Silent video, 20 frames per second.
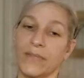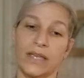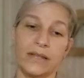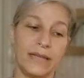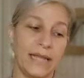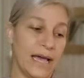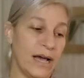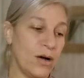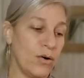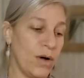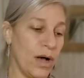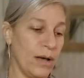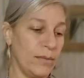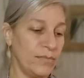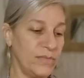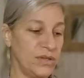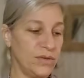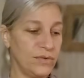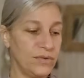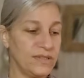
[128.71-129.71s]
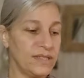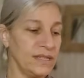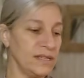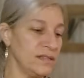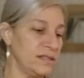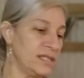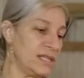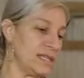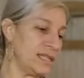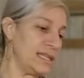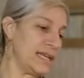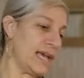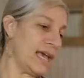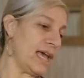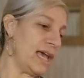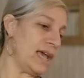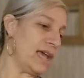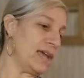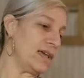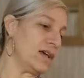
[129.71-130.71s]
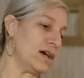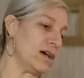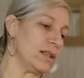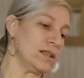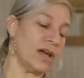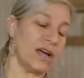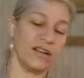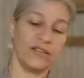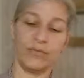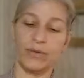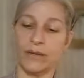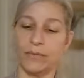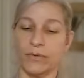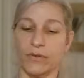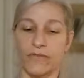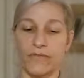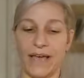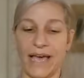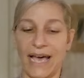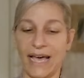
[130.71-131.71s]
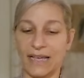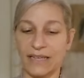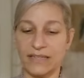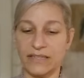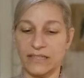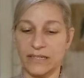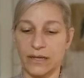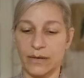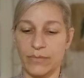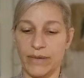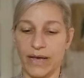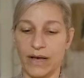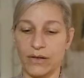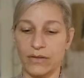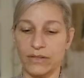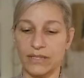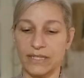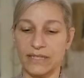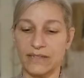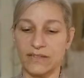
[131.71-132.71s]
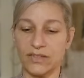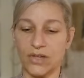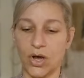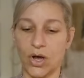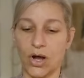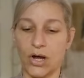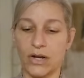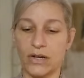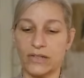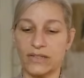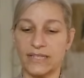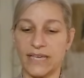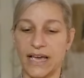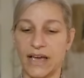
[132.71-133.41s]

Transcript: Now, I'm using today, a lot of people have asked about these cards.